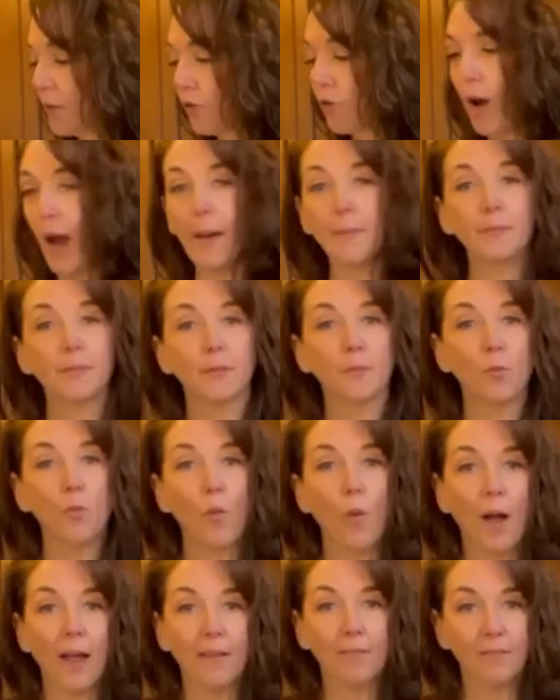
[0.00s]
Grab some
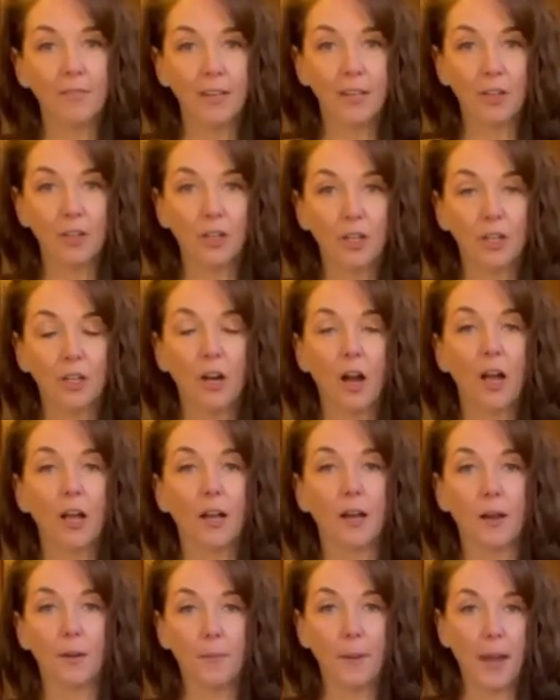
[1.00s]
white vinegar
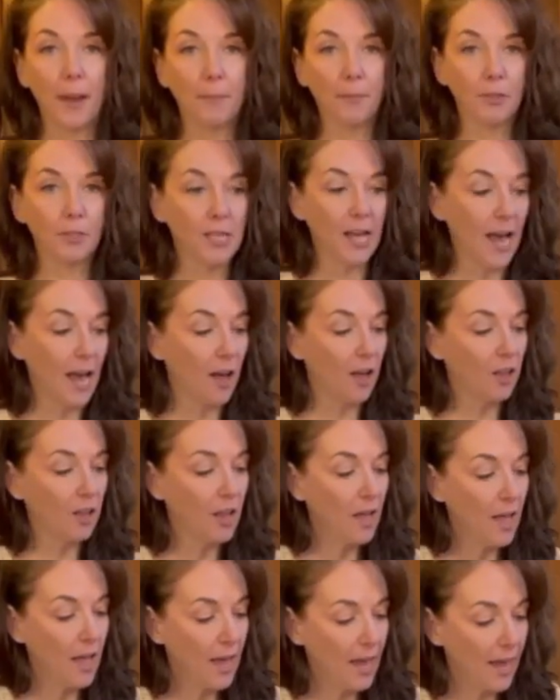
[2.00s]
on a paper towel
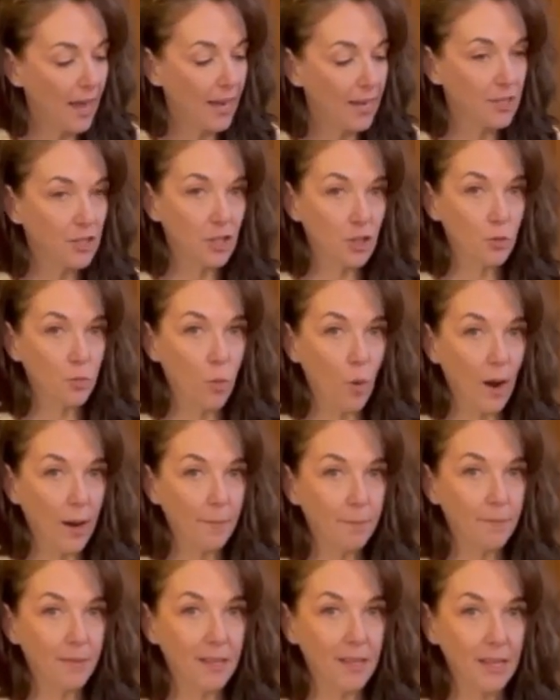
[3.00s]
and just
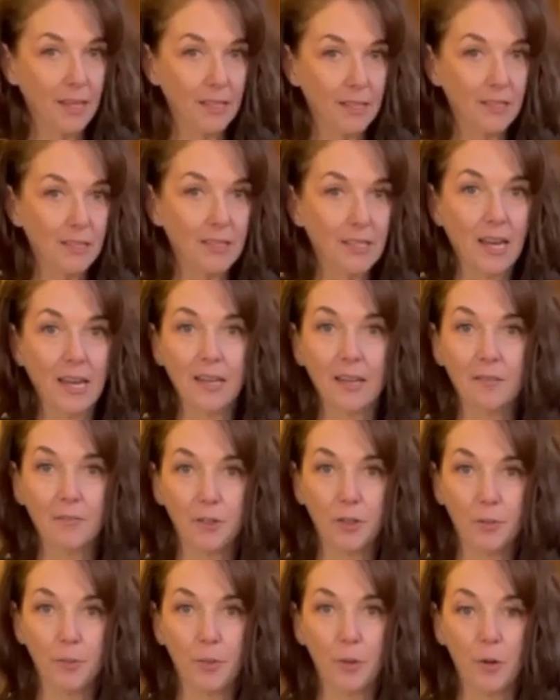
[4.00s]
wipe the inside of
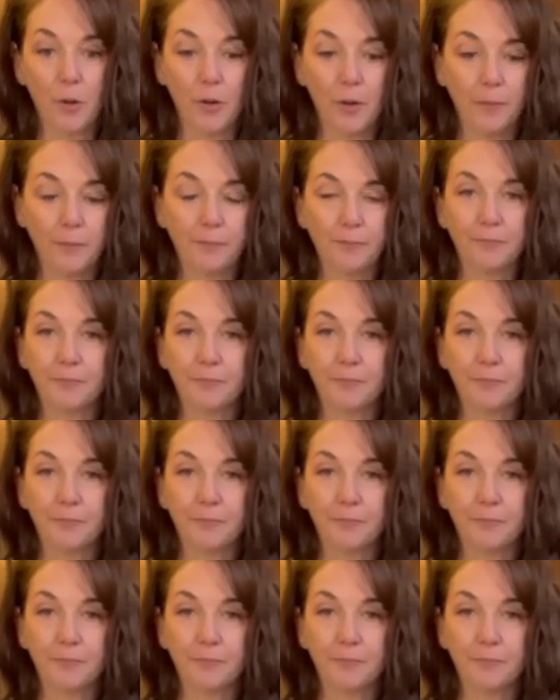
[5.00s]
your bowl.